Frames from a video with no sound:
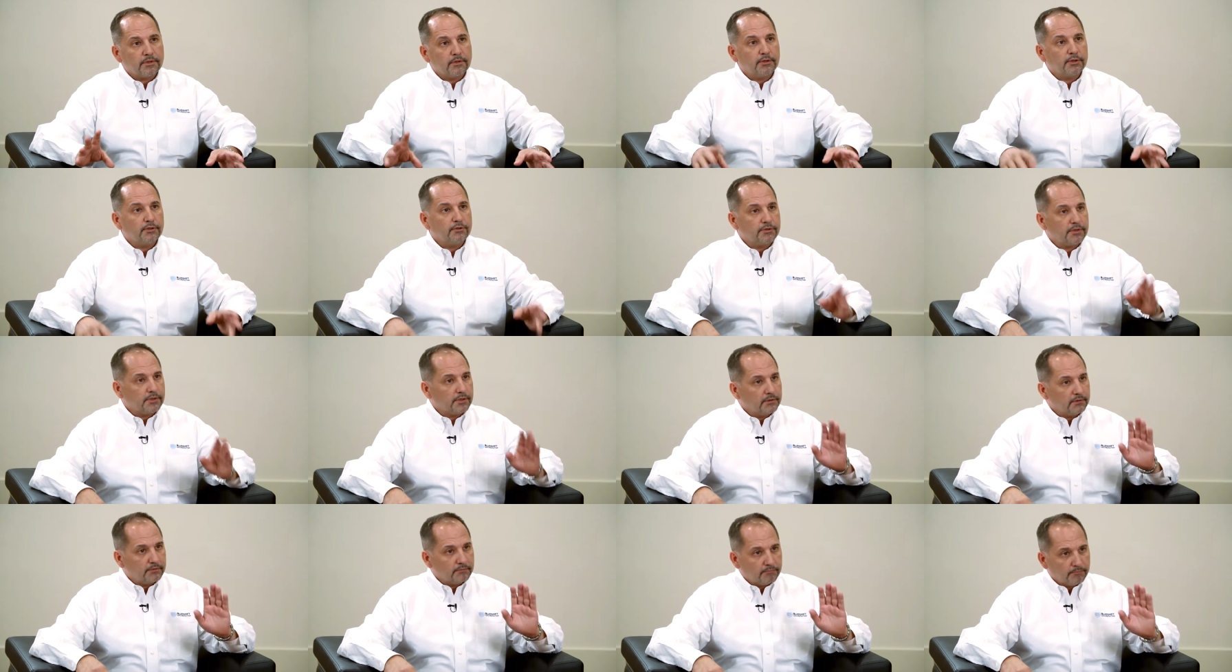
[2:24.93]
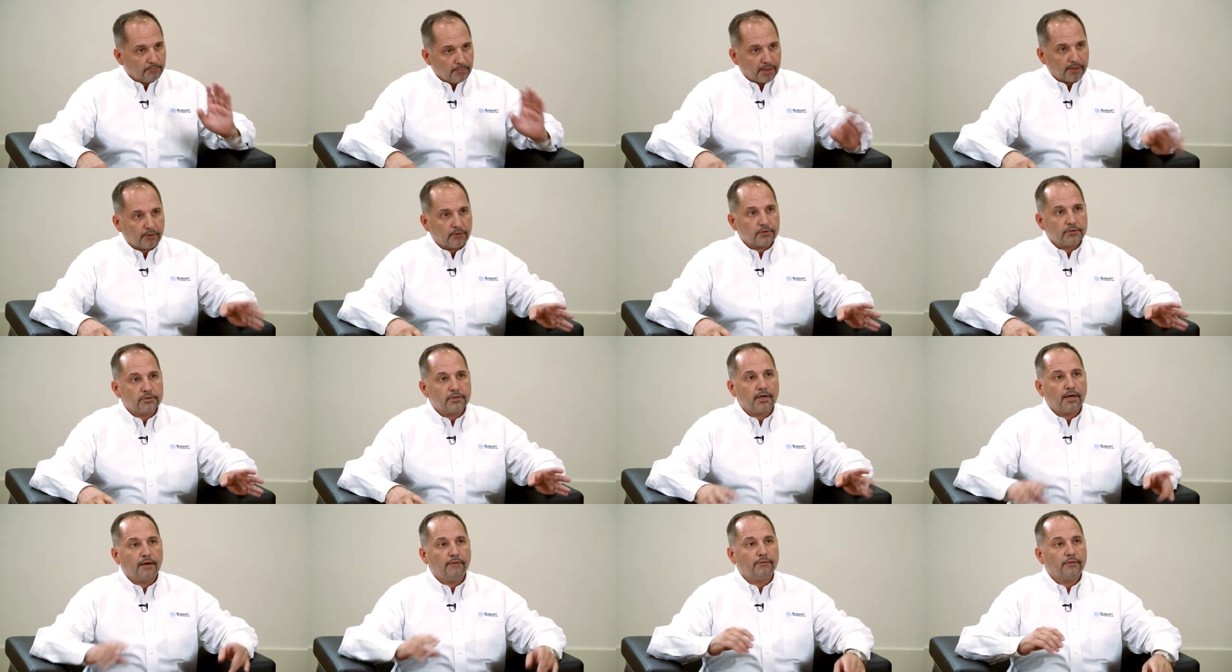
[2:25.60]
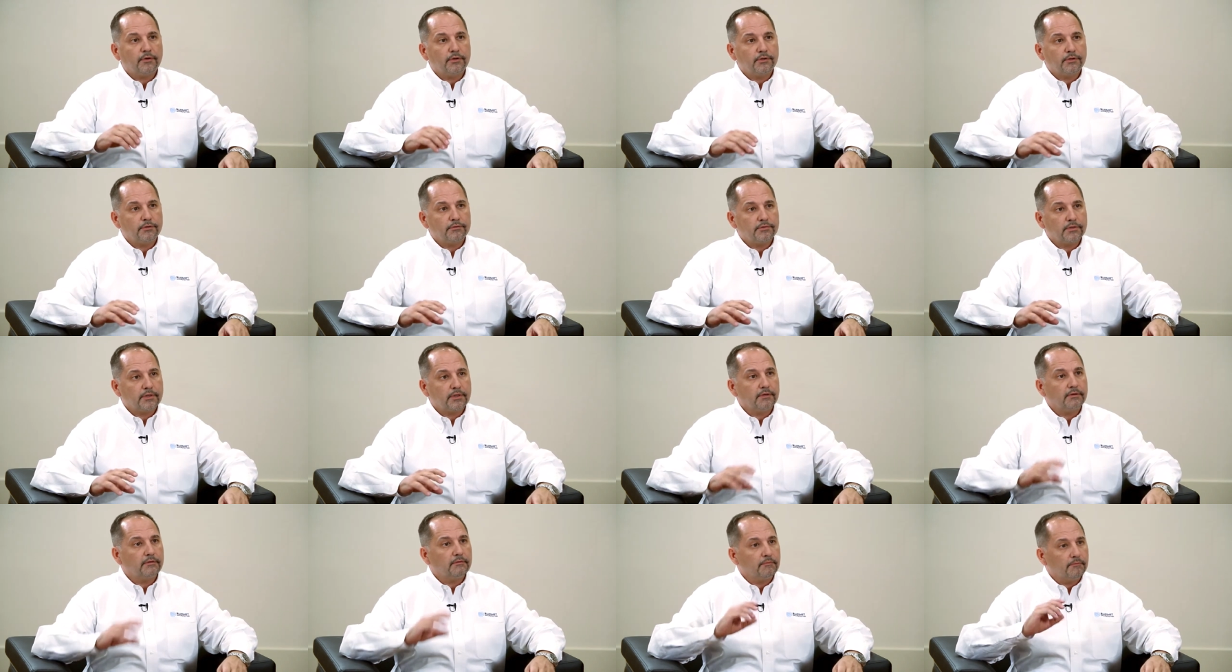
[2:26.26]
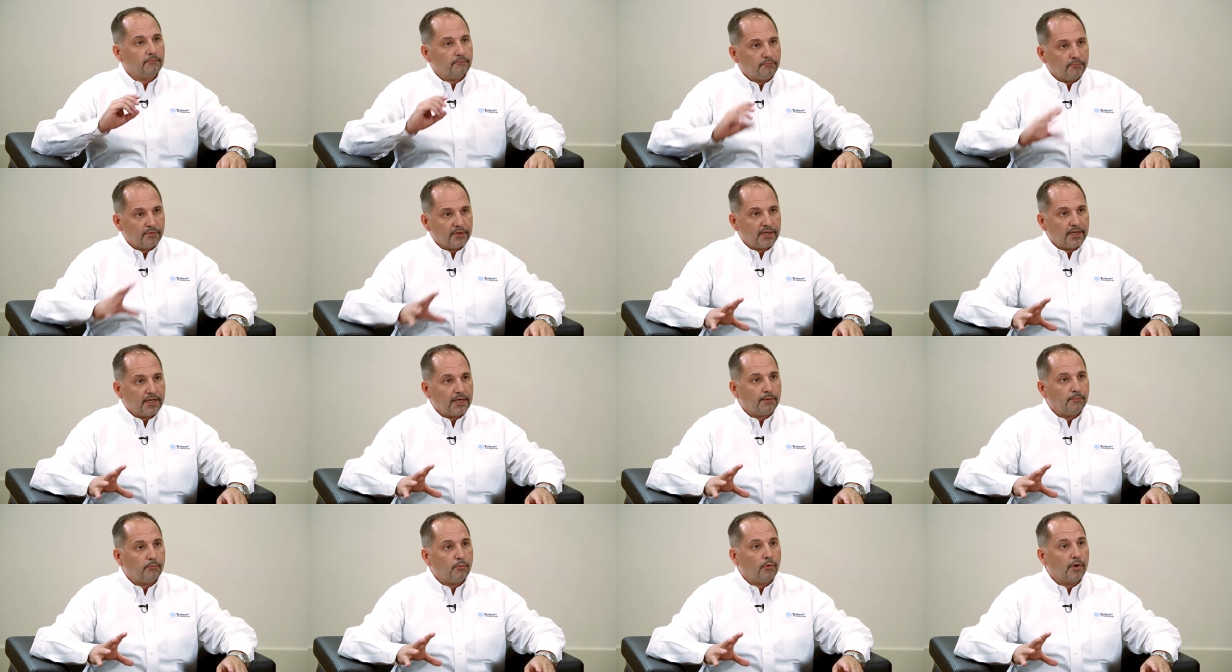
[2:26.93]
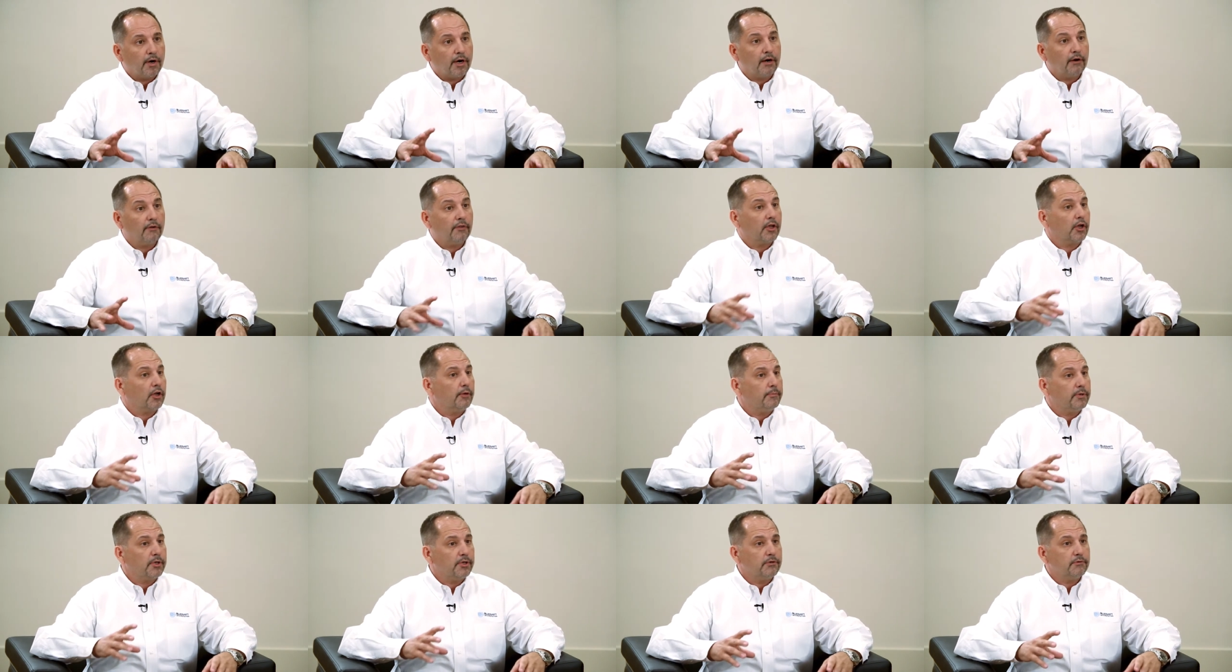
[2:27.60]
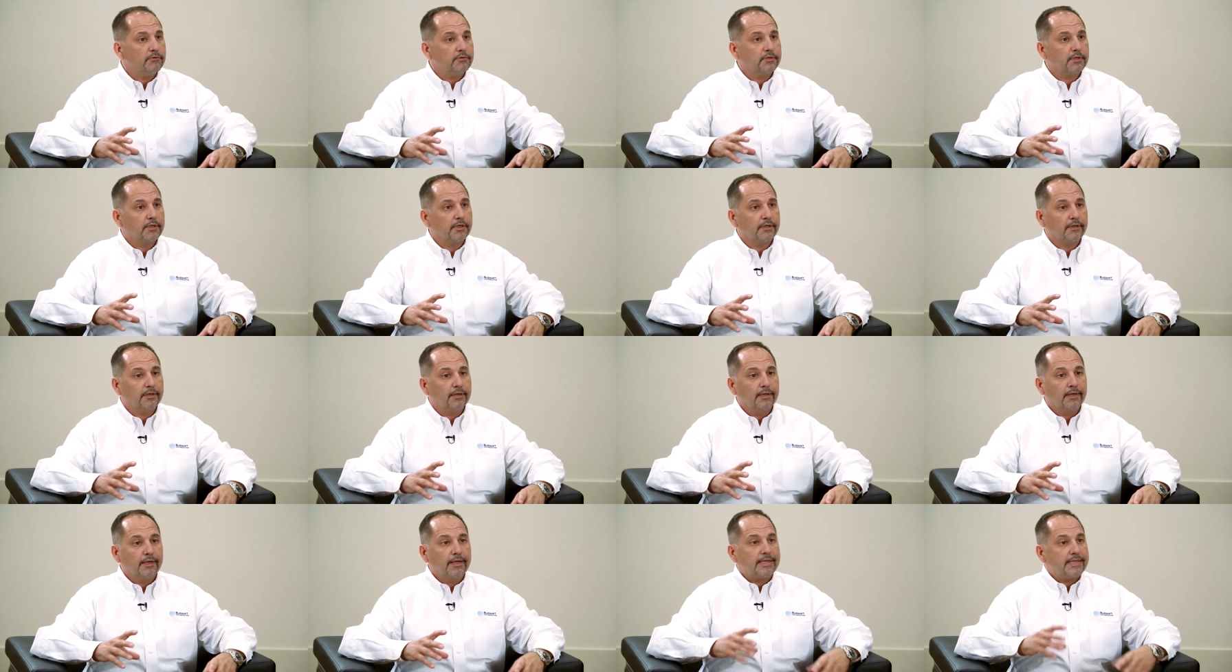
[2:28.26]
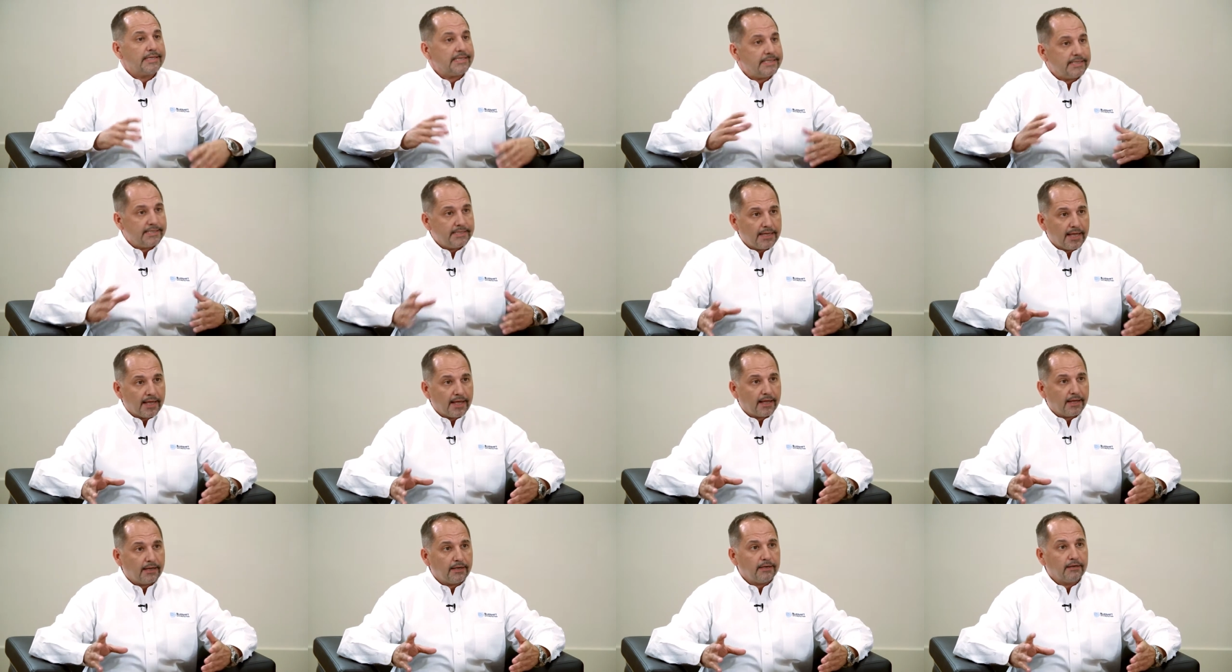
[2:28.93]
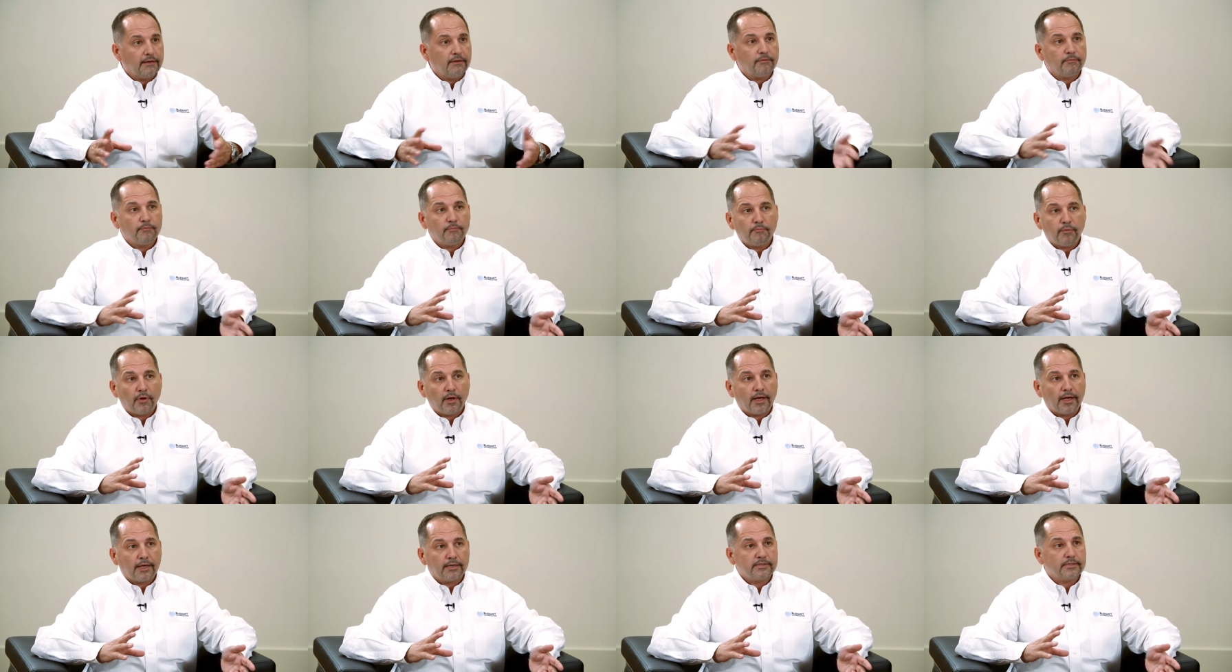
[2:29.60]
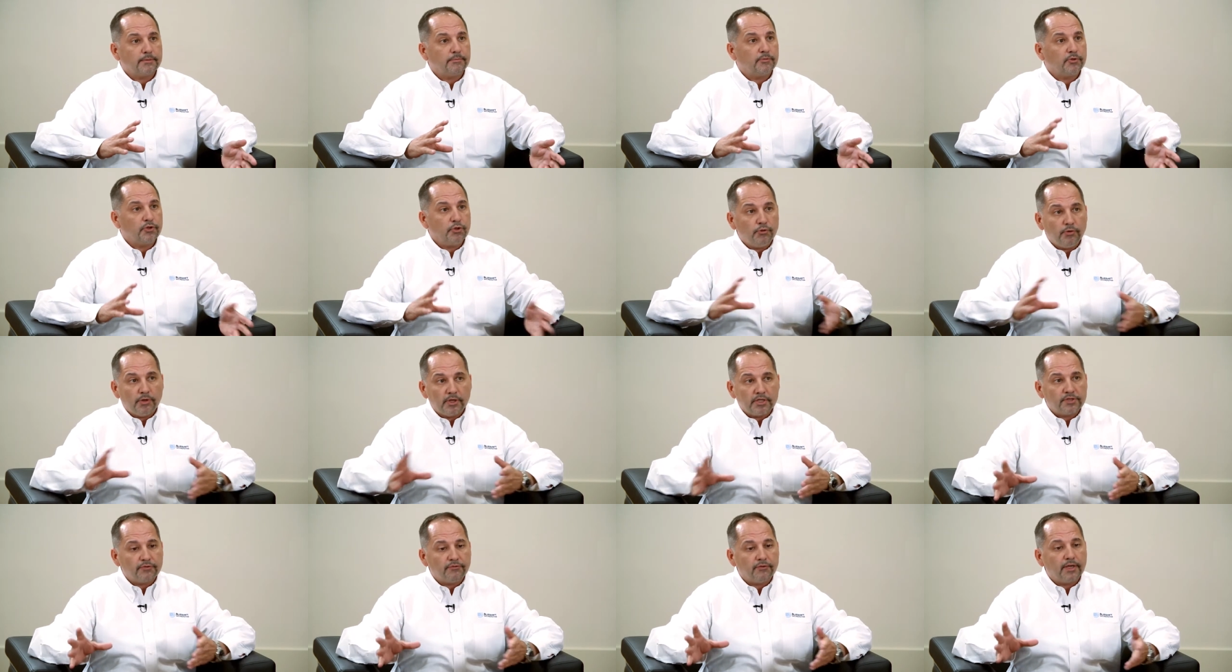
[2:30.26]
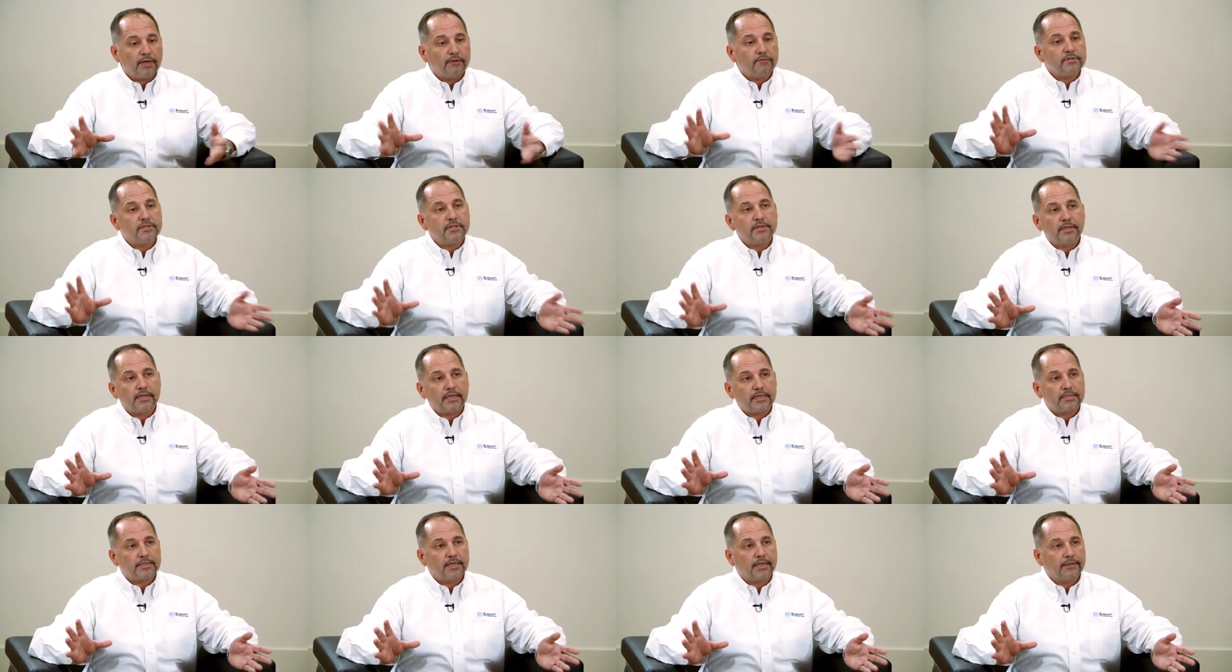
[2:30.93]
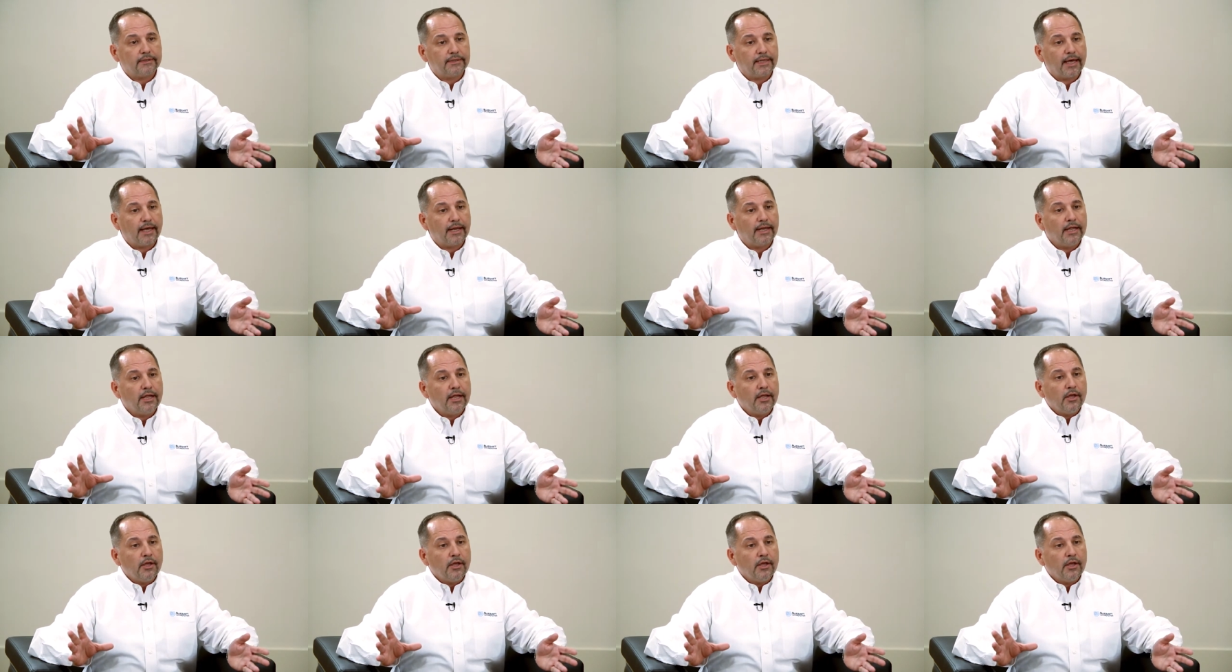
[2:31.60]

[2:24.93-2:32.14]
They're using Microsoft, they're using VMware, they could be using Zen, probably some Unix flavors and things like that.